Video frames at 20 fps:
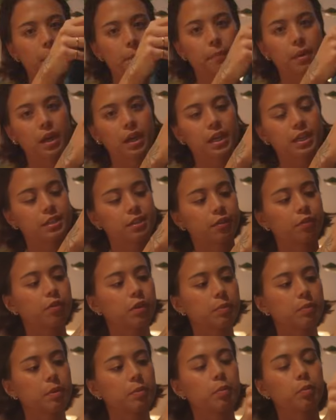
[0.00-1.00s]
but it's a
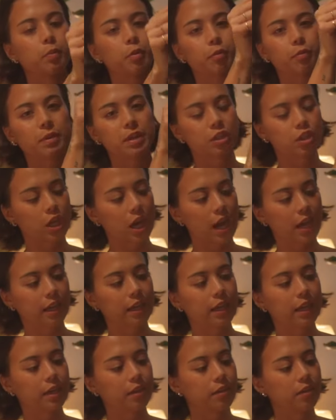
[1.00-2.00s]
Free People Movement
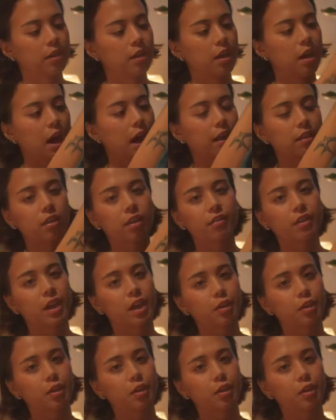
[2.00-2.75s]
jacket. I love it.